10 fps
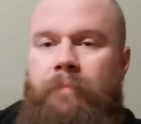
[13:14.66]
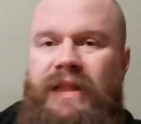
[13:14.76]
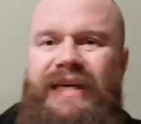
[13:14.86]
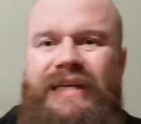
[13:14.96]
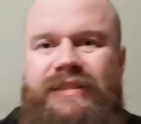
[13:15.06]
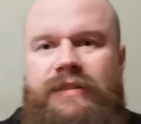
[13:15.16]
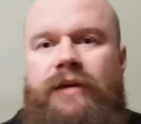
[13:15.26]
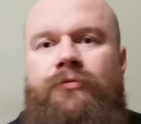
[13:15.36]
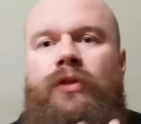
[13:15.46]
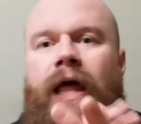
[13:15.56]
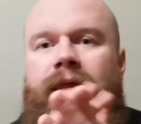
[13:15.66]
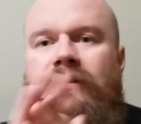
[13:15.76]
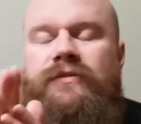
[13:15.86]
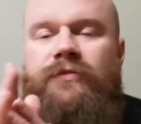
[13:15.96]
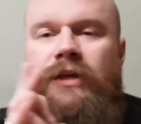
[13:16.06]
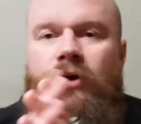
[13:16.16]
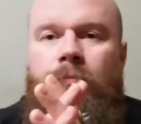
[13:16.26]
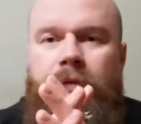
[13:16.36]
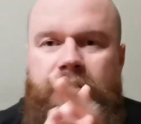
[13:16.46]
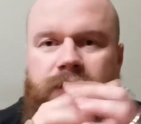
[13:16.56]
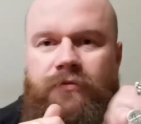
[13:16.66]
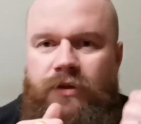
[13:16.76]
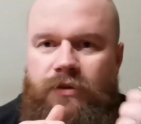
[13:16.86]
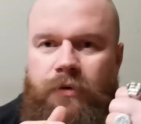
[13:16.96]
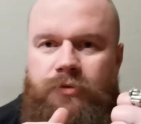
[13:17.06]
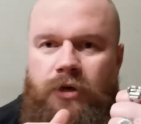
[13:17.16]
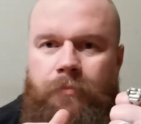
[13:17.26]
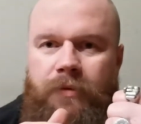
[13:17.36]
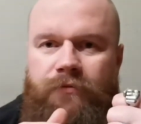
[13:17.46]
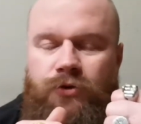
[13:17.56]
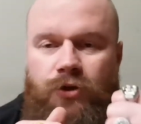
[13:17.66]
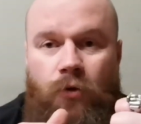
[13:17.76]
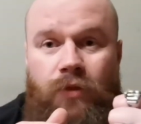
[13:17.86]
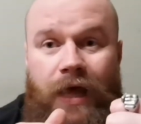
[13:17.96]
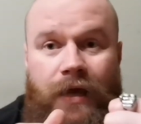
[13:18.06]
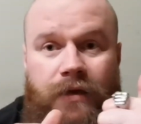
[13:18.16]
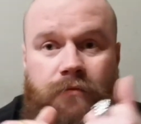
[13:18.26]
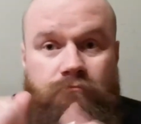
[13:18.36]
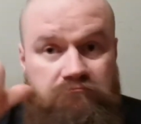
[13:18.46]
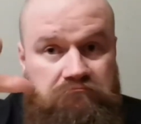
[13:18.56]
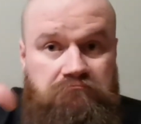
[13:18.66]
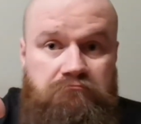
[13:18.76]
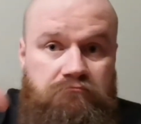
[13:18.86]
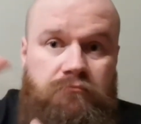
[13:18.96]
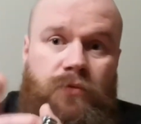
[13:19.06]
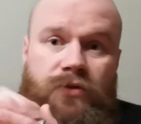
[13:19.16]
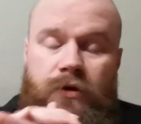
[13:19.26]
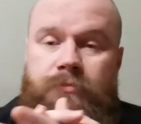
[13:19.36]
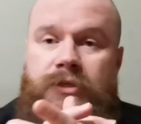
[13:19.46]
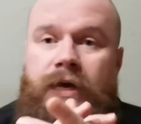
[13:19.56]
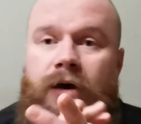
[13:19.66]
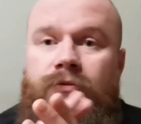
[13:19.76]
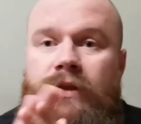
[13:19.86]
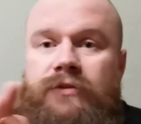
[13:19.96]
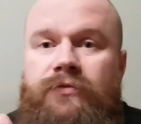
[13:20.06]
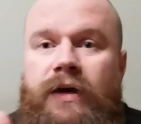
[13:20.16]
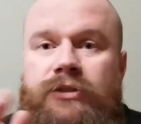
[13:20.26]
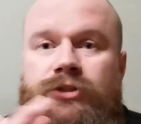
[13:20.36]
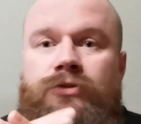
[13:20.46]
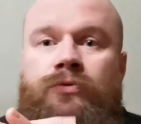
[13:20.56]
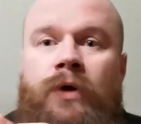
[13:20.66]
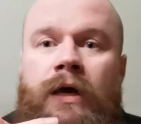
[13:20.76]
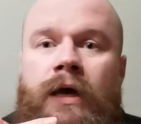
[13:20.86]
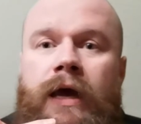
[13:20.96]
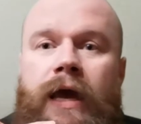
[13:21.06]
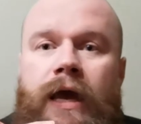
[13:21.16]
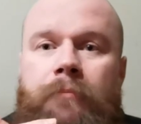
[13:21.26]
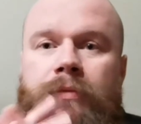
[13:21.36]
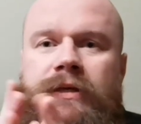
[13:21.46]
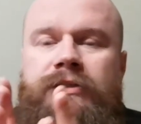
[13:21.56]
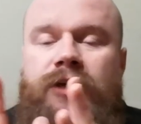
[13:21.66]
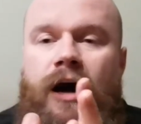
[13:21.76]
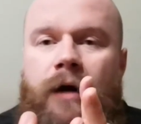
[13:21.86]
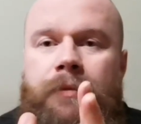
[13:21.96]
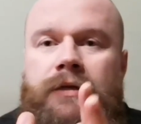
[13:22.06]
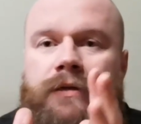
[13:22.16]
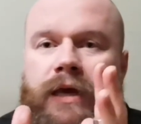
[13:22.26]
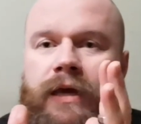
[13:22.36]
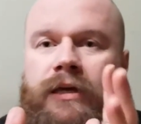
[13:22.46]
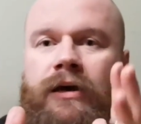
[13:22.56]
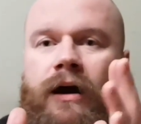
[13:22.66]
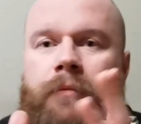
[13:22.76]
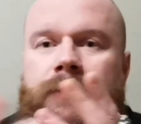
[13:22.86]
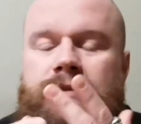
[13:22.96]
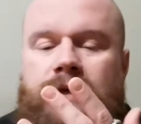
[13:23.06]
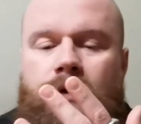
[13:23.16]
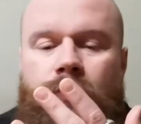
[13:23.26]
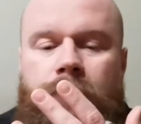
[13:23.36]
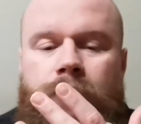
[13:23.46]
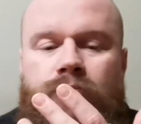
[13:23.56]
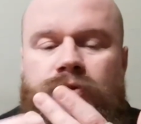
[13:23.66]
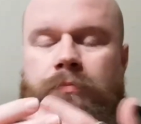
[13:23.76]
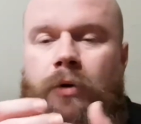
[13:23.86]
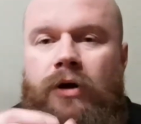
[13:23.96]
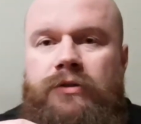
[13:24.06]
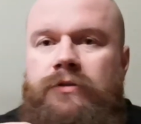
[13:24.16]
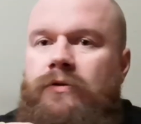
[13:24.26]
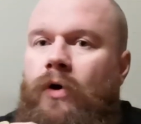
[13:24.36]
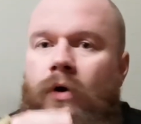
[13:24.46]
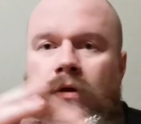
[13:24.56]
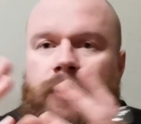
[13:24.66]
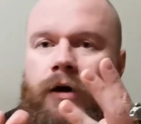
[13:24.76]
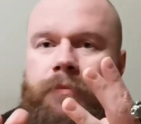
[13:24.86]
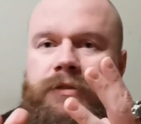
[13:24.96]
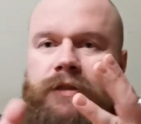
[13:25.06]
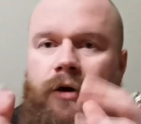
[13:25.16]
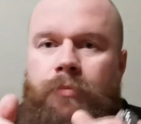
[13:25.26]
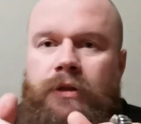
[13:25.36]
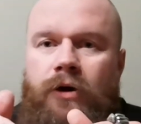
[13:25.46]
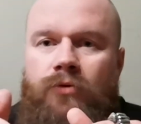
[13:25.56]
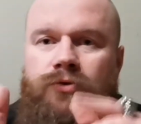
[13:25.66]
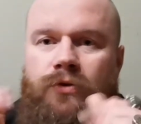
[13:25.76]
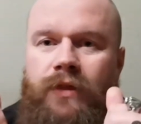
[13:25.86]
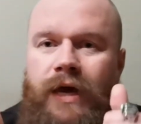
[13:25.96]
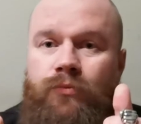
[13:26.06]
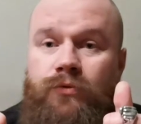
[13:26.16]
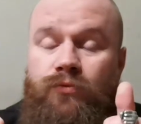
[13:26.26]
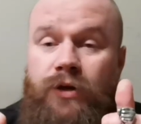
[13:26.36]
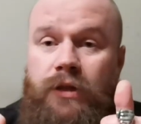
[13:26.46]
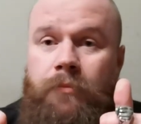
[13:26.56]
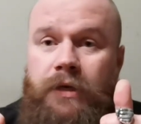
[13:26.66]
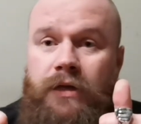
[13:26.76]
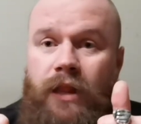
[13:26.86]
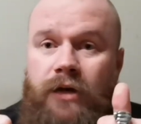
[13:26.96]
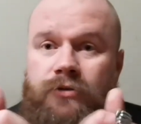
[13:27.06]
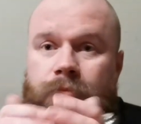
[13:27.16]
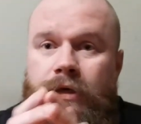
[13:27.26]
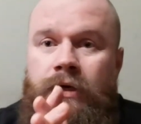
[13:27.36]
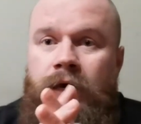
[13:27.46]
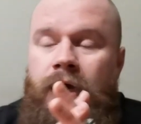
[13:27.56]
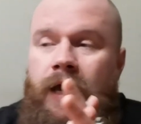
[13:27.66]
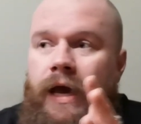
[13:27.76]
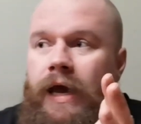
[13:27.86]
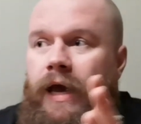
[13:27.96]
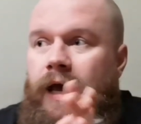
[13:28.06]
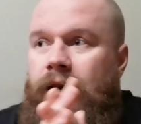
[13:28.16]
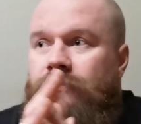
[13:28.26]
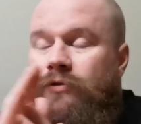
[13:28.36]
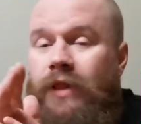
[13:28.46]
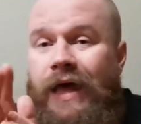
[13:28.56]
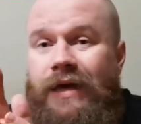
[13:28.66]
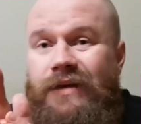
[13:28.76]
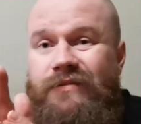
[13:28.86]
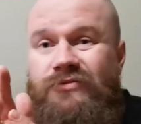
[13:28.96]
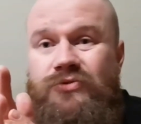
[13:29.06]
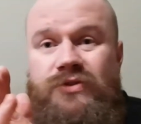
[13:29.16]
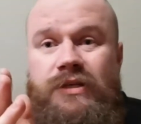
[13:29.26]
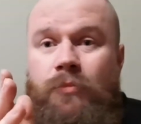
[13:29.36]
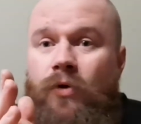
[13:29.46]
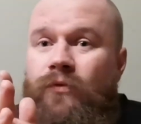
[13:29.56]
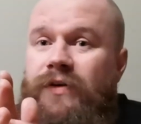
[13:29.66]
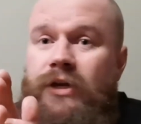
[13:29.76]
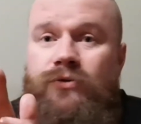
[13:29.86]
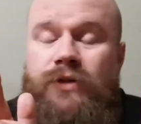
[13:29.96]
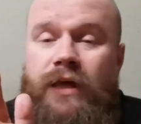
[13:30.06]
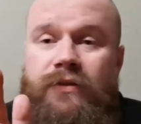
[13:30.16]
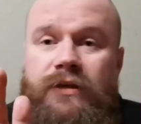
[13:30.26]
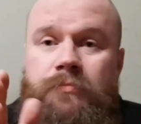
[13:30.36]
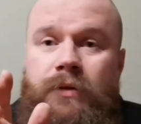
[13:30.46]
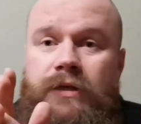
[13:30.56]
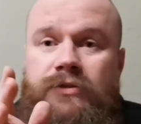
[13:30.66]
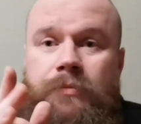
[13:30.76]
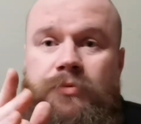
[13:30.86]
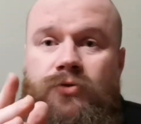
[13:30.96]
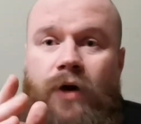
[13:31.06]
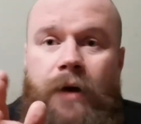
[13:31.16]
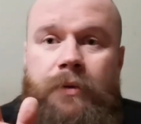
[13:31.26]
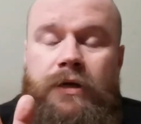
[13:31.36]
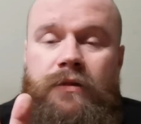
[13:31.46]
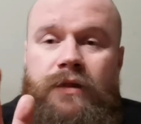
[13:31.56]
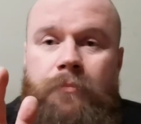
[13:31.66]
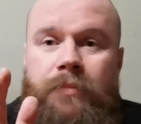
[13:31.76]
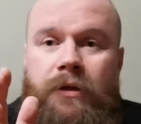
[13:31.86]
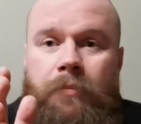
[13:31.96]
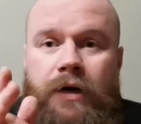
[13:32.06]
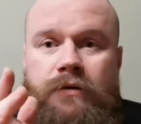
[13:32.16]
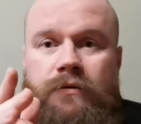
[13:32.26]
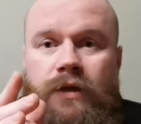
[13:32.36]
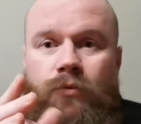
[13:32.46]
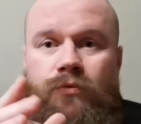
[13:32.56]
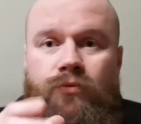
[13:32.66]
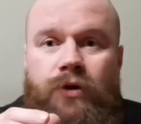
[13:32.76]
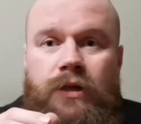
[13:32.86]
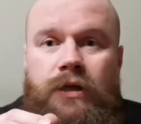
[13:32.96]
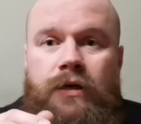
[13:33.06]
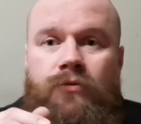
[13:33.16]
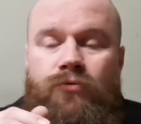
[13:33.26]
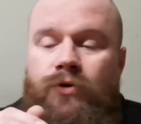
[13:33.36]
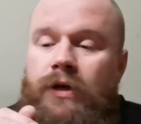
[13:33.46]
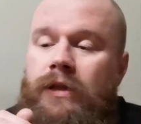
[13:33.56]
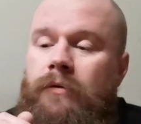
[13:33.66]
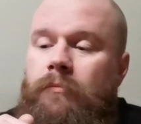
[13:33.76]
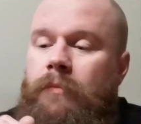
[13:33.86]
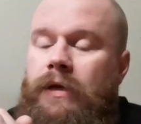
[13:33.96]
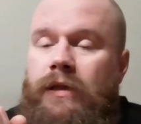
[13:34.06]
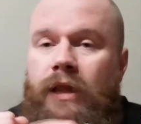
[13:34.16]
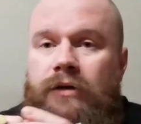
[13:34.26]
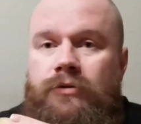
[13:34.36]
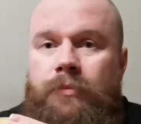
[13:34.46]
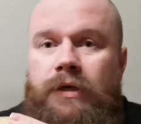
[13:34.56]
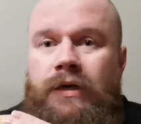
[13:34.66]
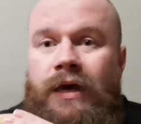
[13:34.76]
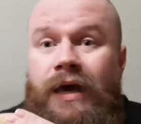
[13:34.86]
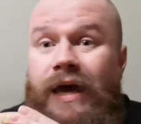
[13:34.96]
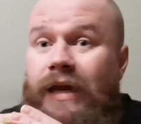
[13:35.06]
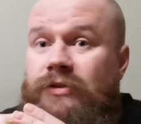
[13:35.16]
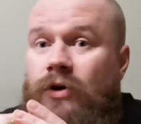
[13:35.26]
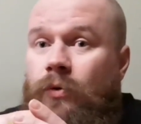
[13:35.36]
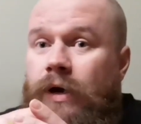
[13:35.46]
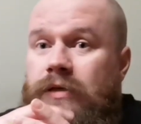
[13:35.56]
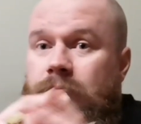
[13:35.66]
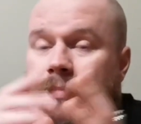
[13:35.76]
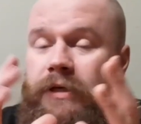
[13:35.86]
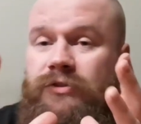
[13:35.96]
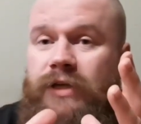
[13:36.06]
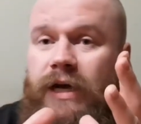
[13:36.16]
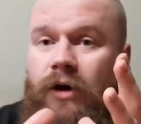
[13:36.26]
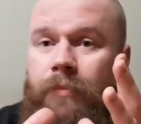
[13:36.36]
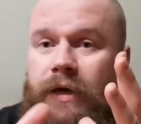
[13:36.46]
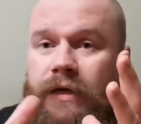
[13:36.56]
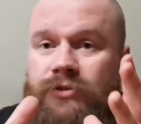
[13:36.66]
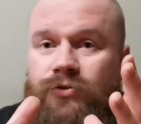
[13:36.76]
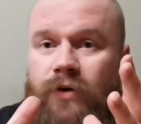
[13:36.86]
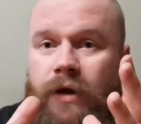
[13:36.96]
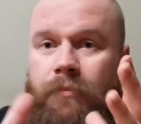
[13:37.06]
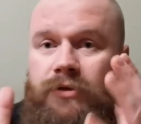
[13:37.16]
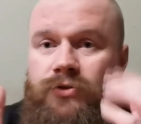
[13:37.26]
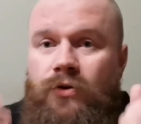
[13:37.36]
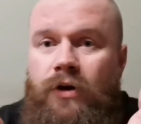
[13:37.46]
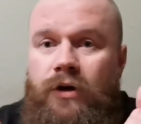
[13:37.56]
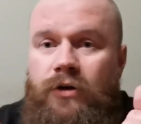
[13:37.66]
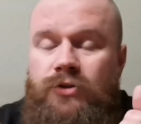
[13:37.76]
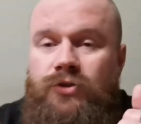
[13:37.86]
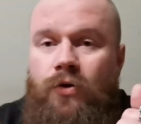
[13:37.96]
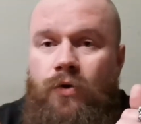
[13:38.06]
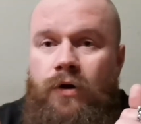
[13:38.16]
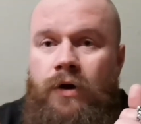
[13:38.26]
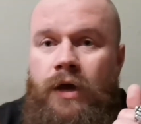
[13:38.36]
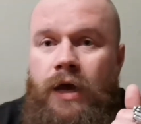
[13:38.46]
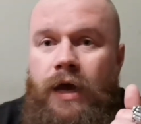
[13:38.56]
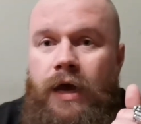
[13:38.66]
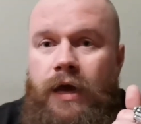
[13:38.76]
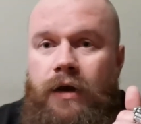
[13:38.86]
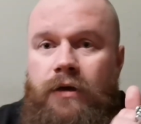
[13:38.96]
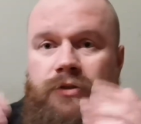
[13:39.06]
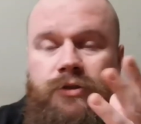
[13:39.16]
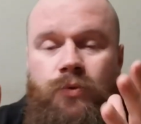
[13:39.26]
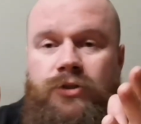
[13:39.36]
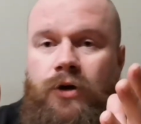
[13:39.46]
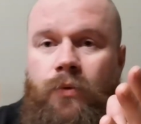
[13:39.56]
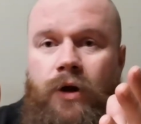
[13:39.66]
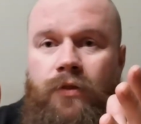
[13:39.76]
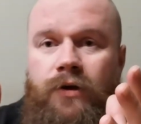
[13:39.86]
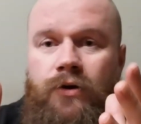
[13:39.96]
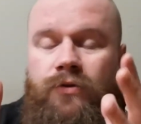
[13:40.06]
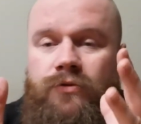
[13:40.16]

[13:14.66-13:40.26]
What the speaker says: Please, if you like this video, please give it a thumbs up. If you don't like it, thumbs down, that's fine too. And please comment any comments. I will respond to all comments down below, so that would really mean a lot to me. And if you like to see more videos like this, please subscribe and hit that bell button. That would really mean a lot to me. And as always, please check out my Instagram, it's stongun_, and see what's going on there.